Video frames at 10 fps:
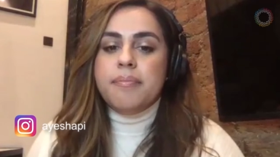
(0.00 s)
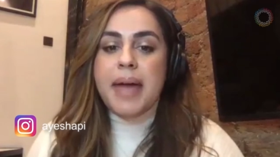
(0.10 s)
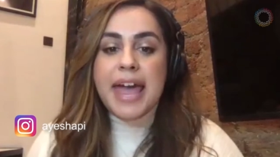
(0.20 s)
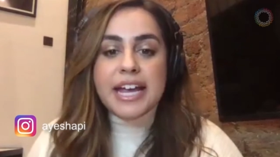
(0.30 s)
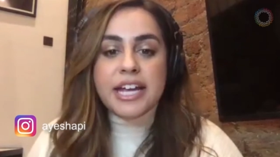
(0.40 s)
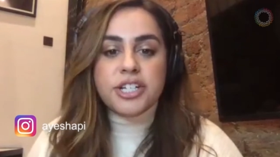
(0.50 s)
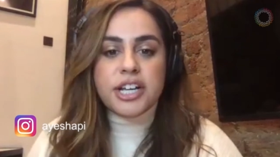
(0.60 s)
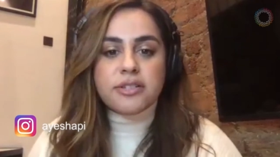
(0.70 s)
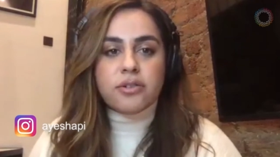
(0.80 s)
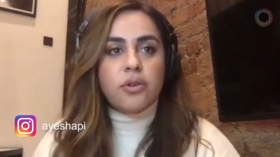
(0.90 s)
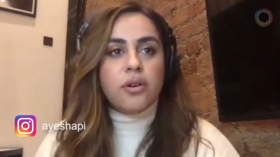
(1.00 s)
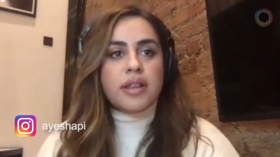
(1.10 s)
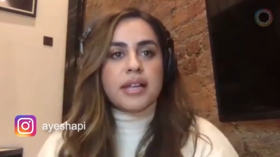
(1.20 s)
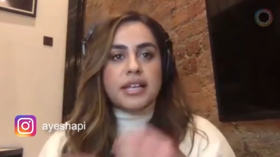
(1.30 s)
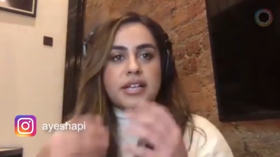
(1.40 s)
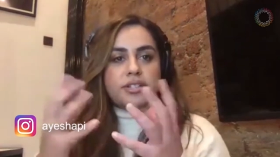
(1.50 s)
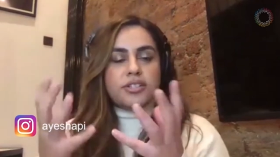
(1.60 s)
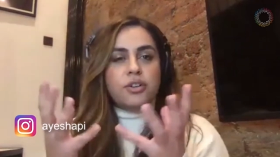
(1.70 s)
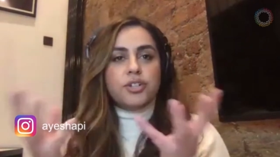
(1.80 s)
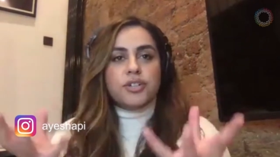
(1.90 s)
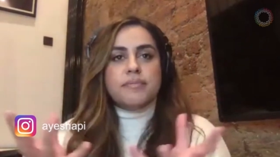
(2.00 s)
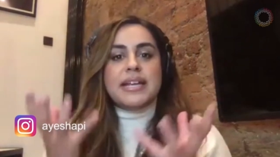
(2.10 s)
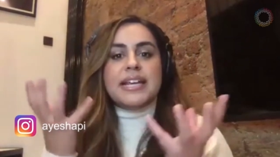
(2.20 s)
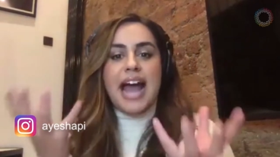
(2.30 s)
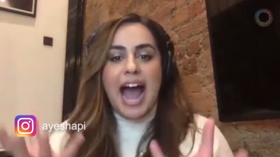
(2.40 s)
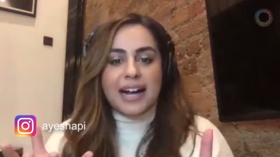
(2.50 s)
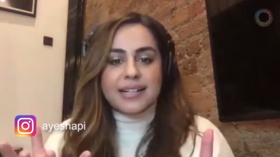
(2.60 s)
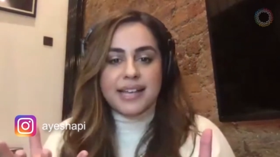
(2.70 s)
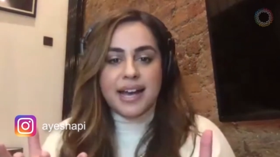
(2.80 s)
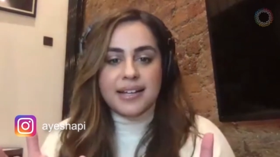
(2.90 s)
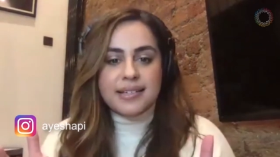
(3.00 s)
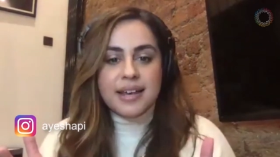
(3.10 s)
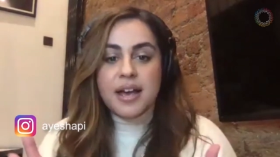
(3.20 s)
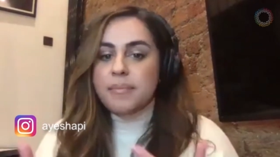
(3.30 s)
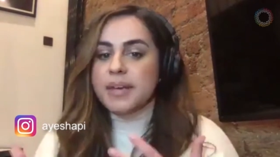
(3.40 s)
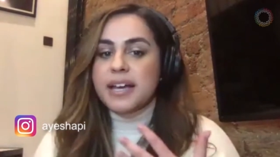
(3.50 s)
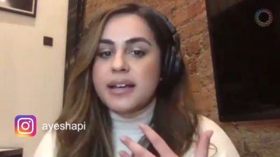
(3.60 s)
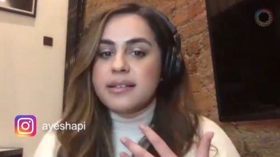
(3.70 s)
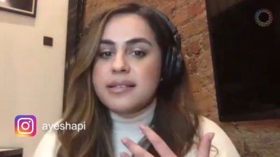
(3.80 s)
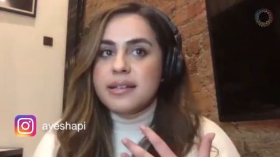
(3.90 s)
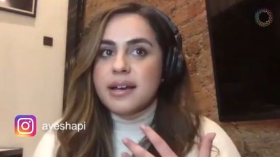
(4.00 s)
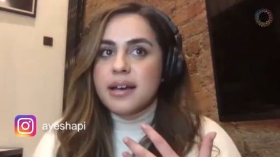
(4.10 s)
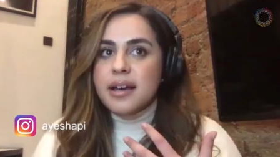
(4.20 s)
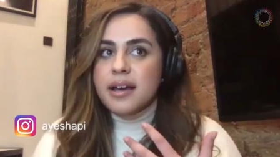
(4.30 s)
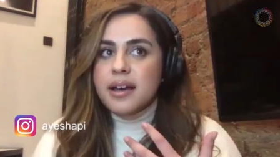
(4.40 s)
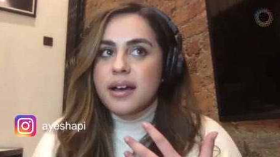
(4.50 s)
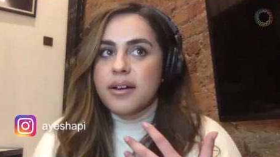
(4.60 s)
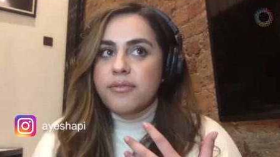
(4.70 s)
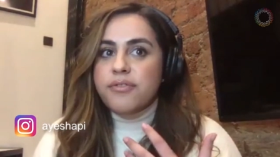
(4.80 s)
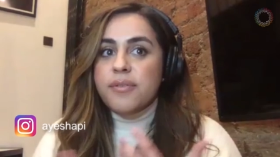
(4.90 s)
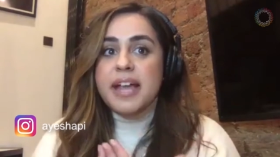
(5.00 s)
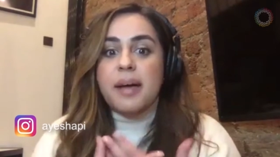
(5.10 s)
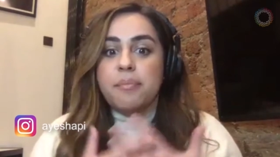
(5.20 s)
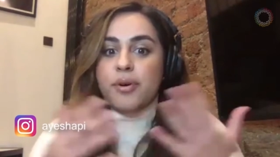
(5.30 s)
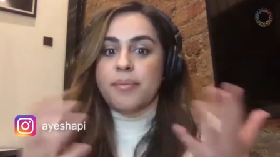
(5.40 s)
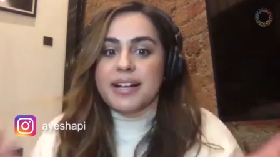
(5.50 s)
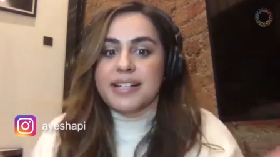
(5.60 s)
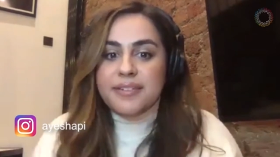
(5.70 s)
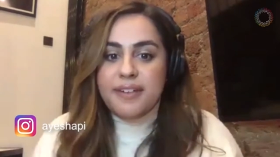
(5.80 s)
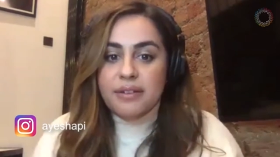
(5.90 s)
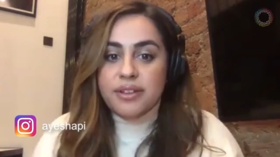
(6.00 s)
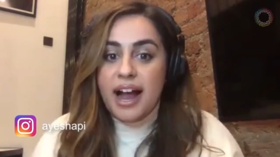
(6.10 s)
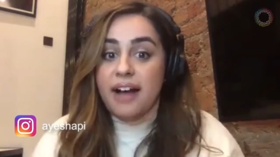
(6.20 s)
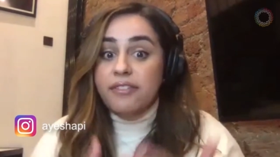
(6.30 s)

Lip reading: pages or social media access, because for me, I put my stuff out there. I have